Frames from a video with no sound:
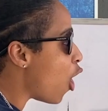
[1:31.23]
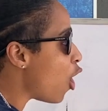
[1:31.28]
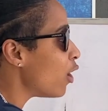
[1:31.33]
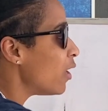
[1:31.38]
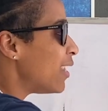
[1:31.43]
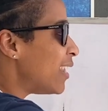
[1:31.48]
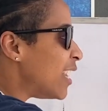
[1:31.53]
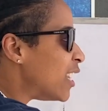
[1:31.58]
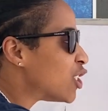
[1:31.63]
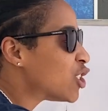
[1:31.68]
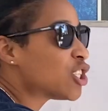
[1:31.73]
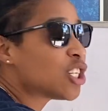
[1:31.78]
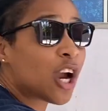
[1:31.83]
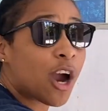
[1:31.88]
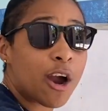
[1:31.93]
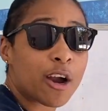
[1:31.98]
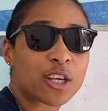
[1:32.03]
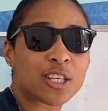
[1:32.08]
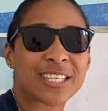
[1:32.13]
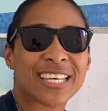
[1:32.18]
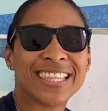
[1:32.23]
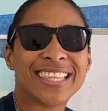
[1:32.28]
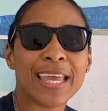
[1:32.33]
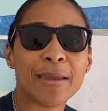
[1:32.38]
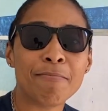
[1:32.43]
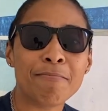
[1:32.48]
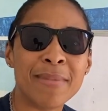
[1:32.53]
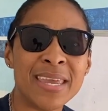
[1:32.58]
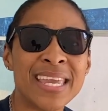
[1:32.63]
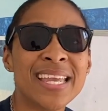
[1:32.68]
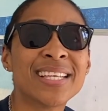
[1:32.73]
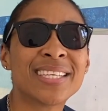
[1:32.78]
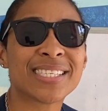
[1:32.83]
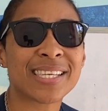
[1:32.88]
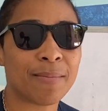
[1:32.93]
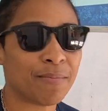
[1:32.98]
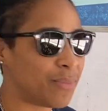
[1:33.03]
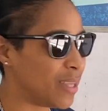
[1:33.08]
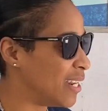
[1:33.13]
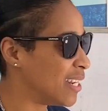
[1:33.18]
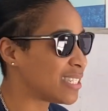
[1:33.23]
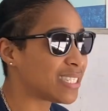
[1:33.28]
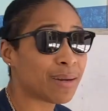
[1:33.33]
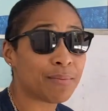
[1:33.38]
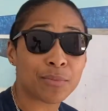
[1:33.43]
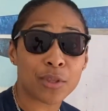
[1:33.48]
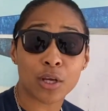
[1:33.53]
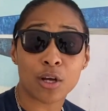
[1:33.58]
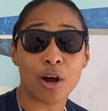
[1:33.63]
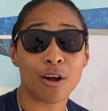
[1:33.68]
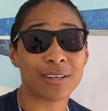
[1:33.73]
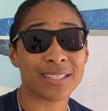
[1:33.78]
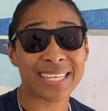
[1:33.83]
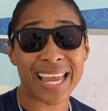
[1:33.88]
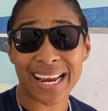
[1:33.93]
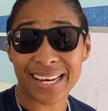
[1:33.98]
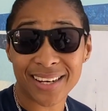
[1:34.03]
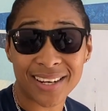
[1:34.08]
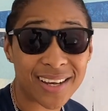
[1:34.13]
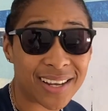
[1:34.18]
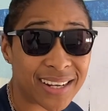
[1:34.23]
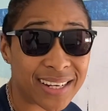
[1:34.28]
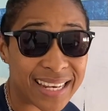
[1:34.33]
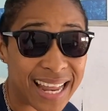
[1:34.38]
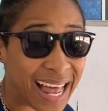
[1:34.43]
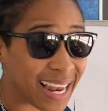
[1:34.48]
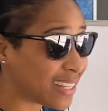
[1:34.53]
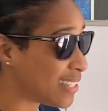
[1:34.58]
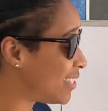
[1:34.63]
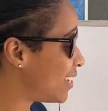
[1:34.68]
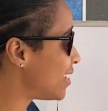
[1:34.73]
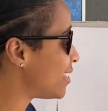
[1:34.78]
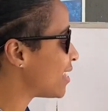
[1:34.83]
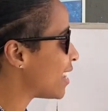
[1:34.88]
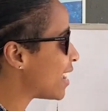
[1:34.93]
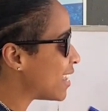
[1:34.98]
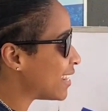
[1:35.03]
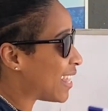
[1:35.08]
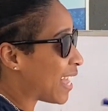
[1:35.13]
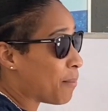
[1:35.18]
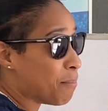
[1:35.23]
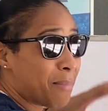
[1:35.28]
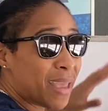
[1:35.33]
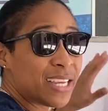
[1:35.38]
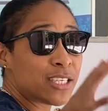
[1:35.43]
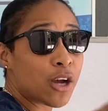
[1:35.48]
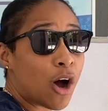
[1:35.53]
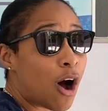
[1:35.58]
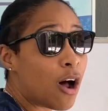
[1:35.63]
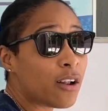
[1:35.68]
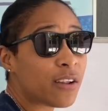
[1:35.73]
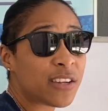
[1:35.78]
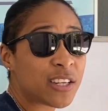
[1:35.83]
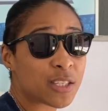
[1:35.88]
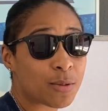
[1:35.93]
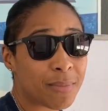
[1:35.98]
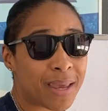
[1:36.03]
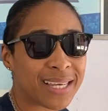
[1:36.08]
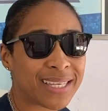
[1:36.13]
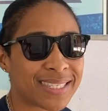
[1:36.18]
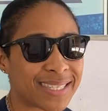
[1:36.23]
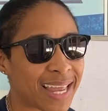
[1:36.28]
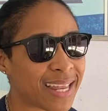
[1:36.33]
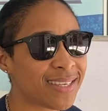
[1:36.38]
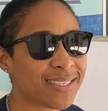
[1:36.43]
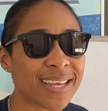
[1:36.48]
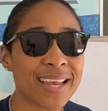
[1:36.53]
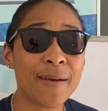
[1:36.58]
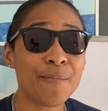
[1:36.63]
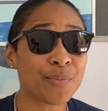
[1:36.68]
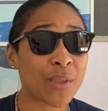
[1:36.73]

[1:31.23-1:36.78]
All of these charts, they mean something. It's something called technical analysis that makes all this make sense.